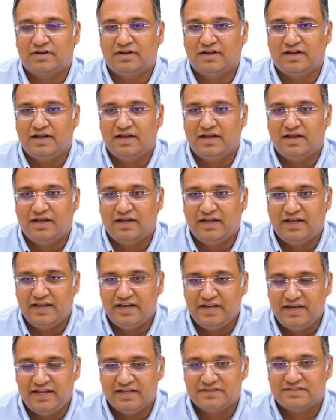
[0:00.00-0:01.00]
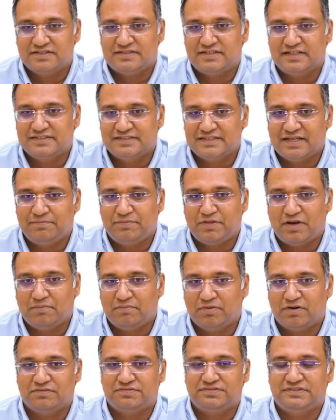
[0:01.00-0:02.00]
uh, INI SS exam, the
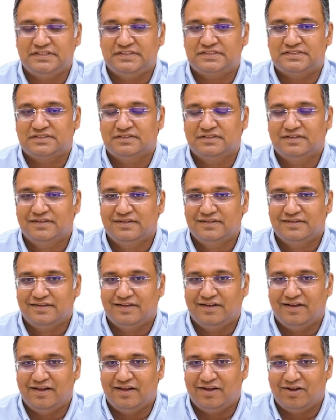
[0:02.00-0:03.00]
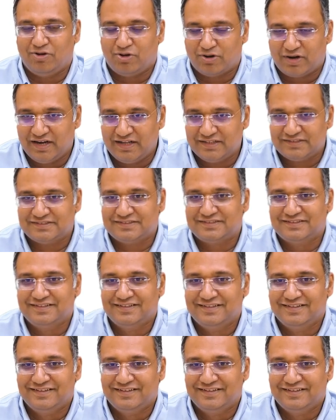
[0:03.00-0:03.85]
number of seats are less.